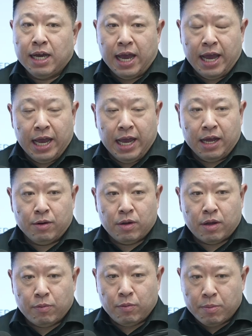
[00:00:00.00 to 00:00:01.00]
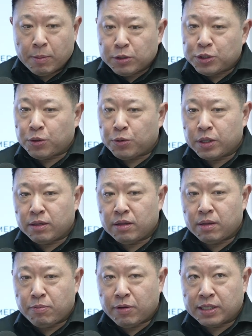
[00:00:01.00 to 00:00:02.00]
And I remember showing
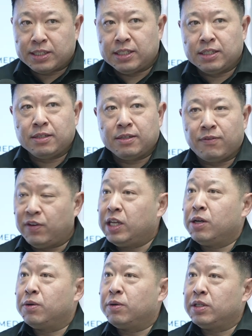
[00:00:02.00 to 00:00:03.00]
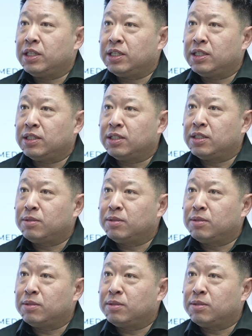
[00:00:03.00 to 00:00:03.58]
the president the video in his